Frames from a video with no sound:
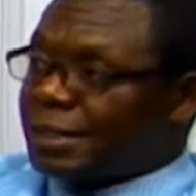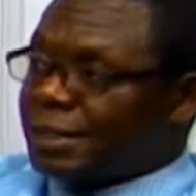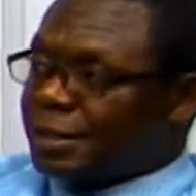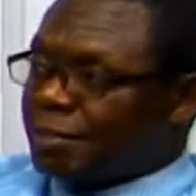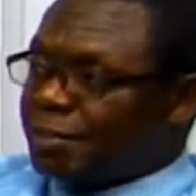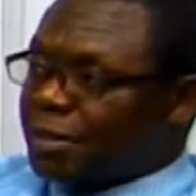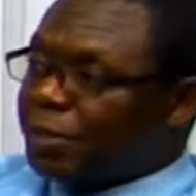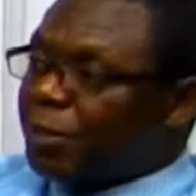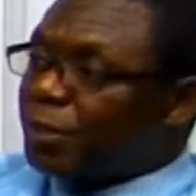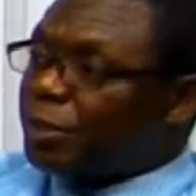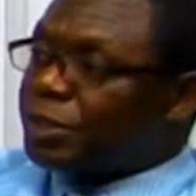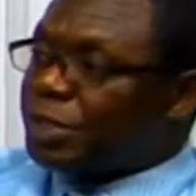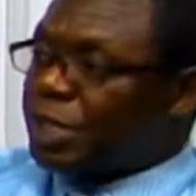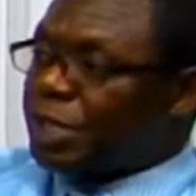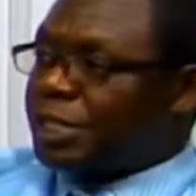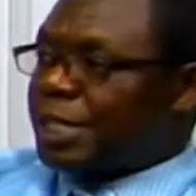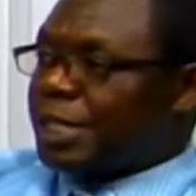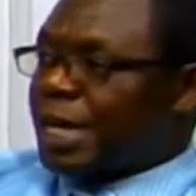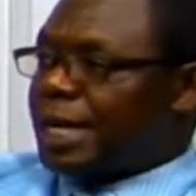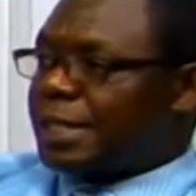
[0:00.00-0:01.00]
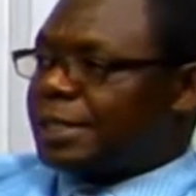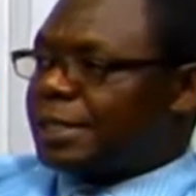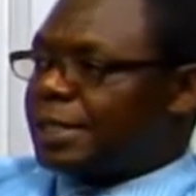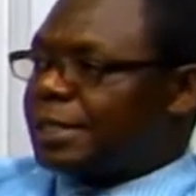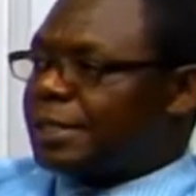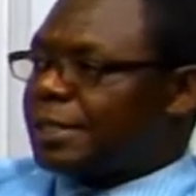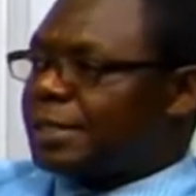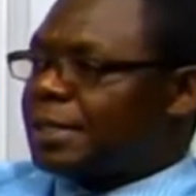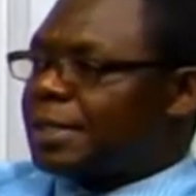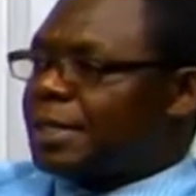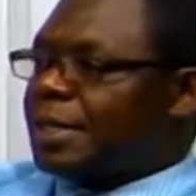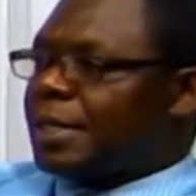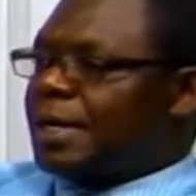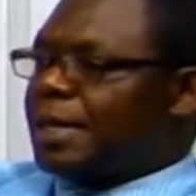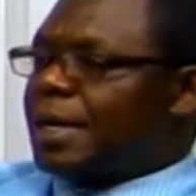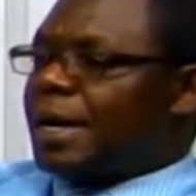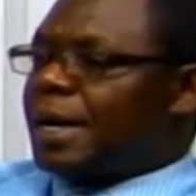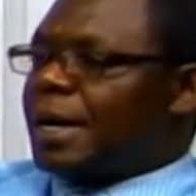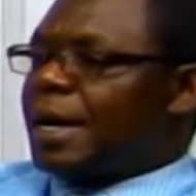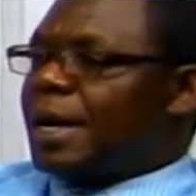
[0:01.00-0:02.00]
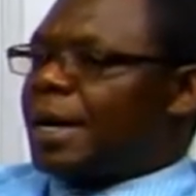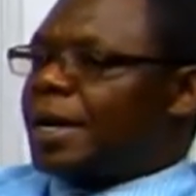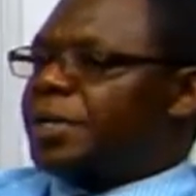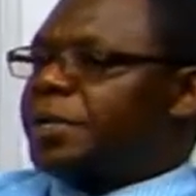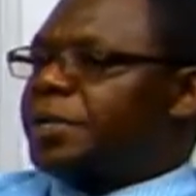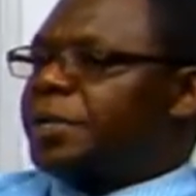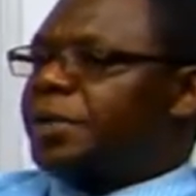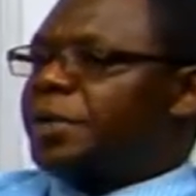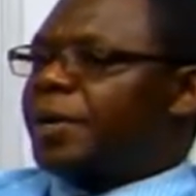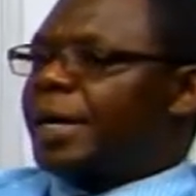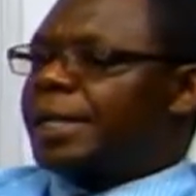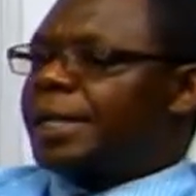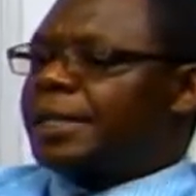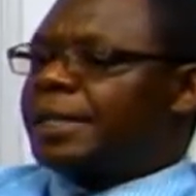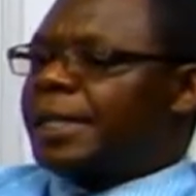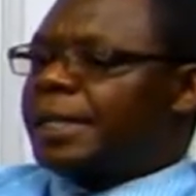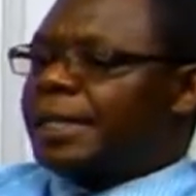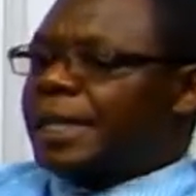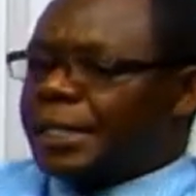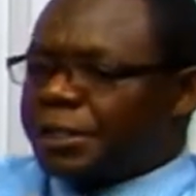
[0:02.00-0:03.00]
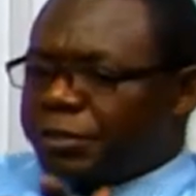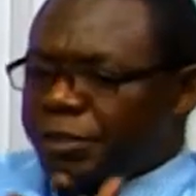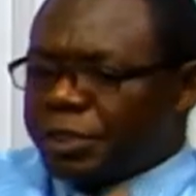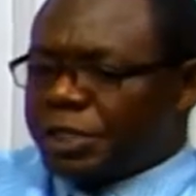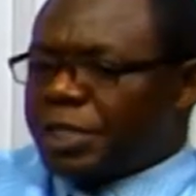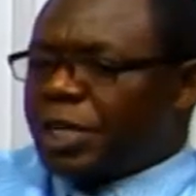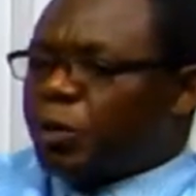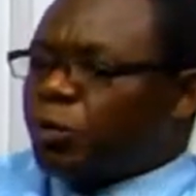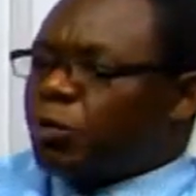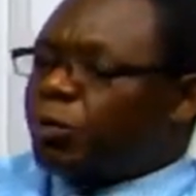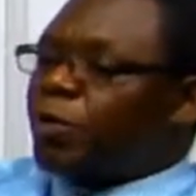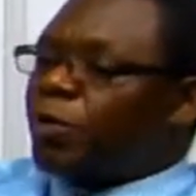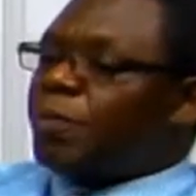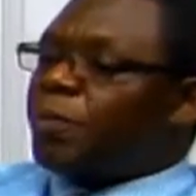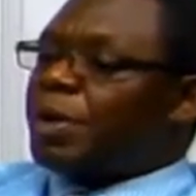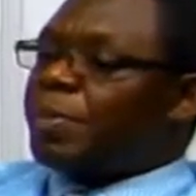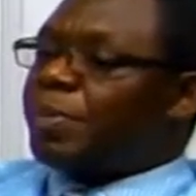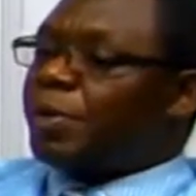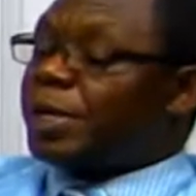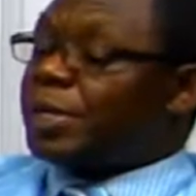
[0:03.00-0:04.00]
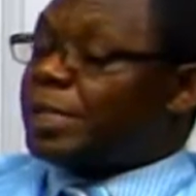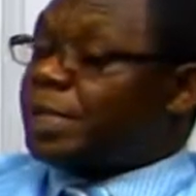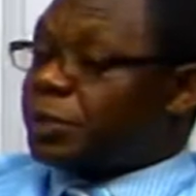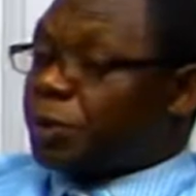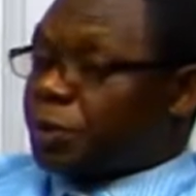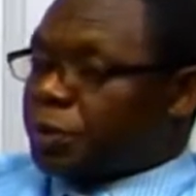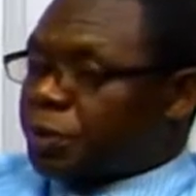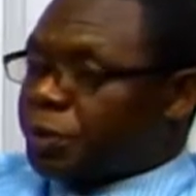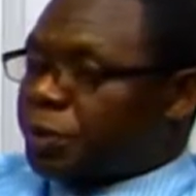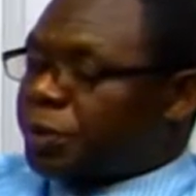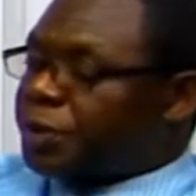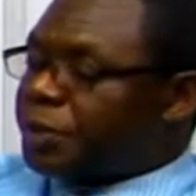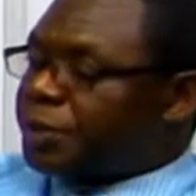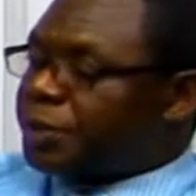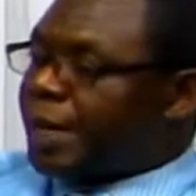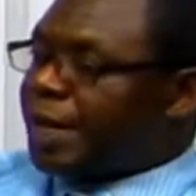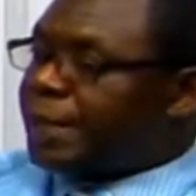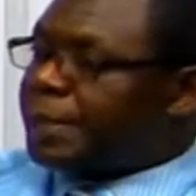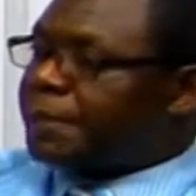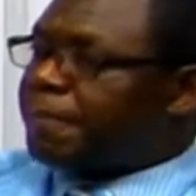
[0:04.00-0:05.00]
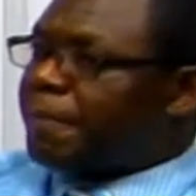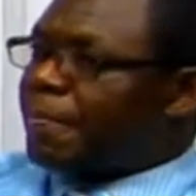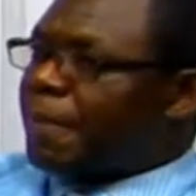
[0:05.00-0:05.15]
Some people will change accents, you know, and they're addressing a group of people. It is also not right.